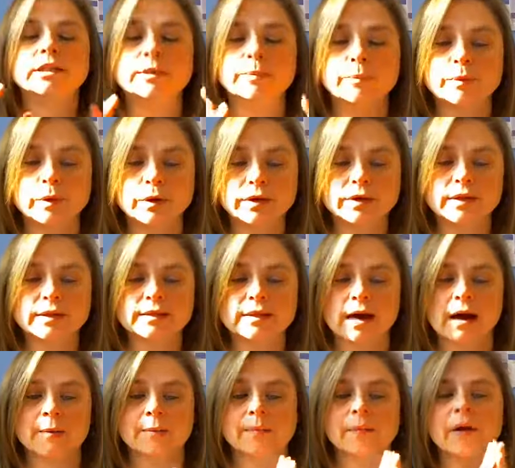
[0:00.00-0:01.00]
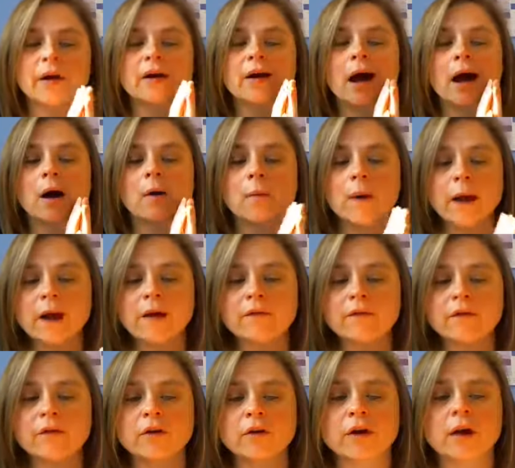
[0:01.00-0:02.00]
to put this up there.
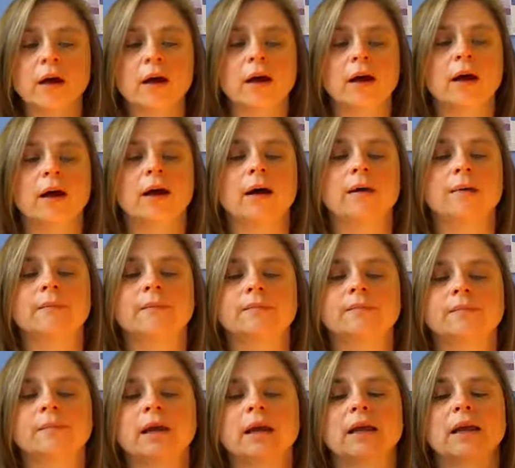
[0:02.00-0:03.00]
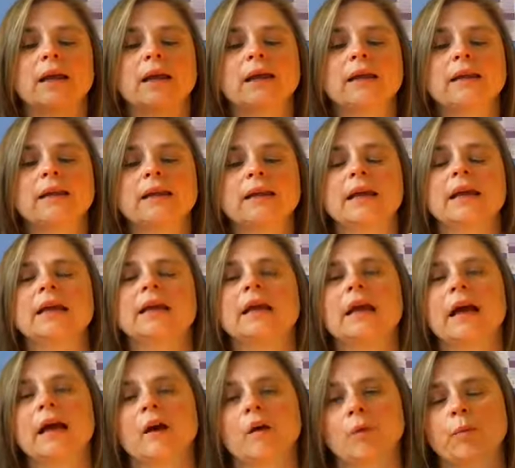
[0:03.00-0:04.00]
However, it can
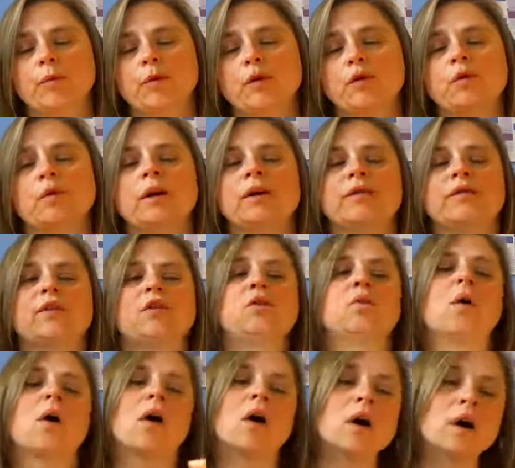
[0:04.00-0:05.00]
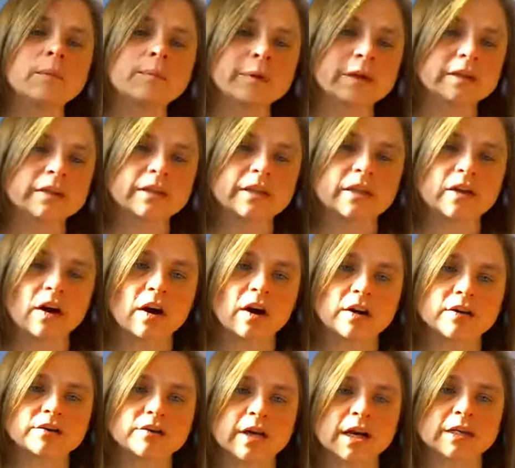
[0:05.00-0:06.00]
help you if you are building
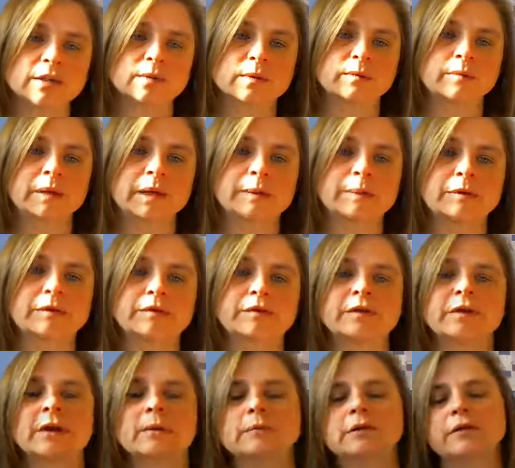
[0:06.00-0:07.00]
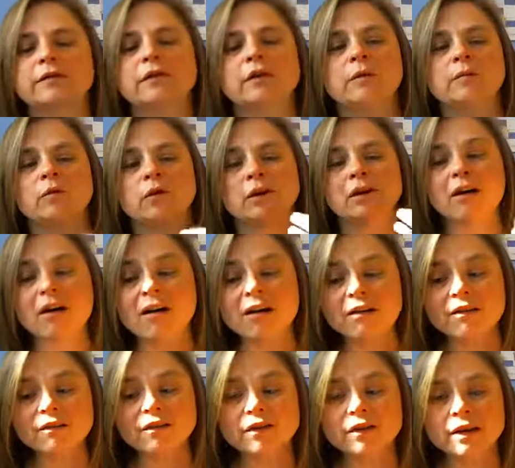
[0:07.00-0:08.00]
contracts with people for them to feel more
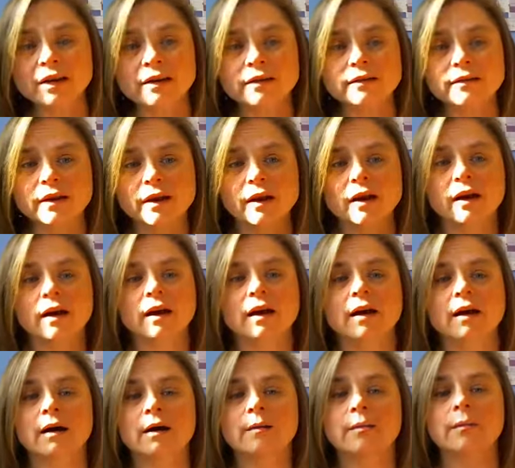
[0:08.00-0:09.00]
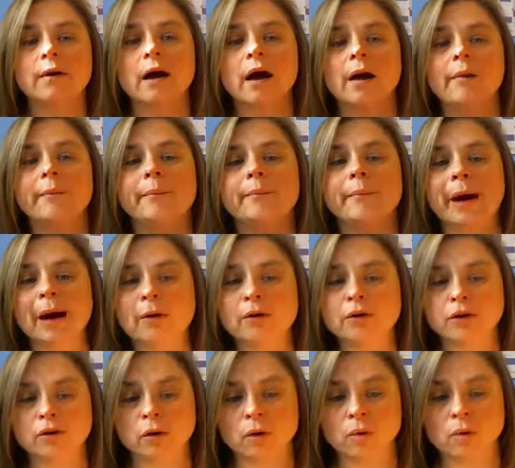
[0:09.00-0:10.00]
confident about
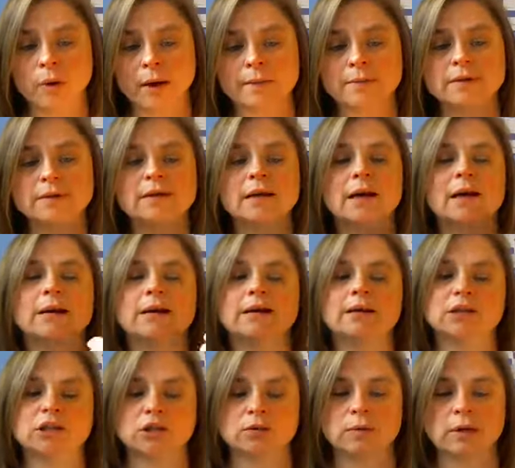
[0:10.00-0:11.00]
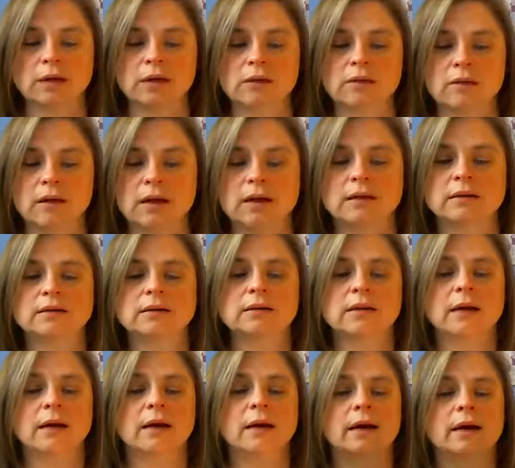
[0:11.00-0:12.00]
your website and doing things.
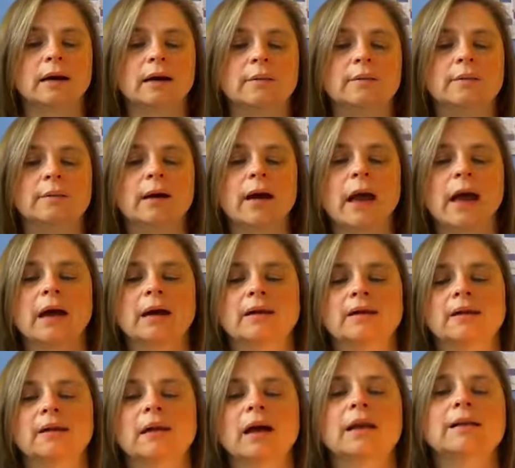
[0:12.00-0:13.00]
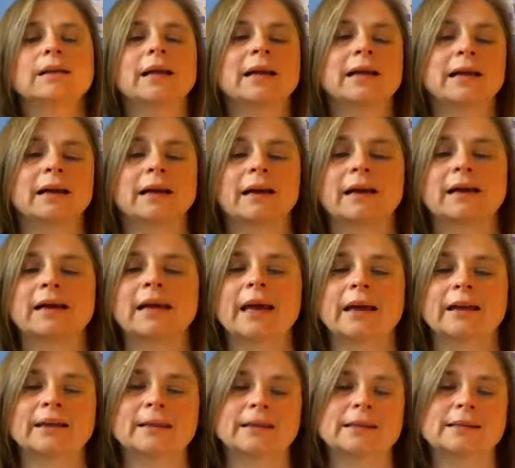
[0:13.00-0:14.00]
And like,
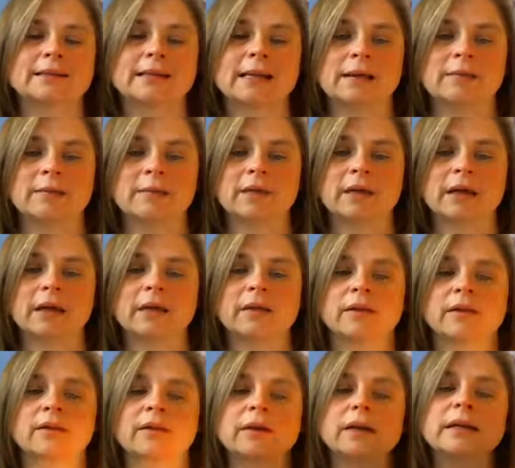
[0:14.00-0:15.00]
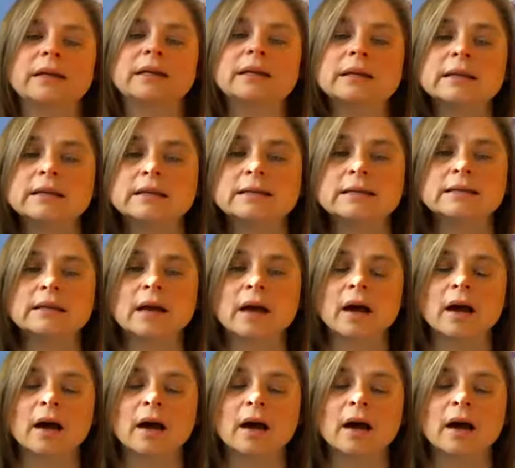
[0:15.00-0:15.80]
again, the same thing, there is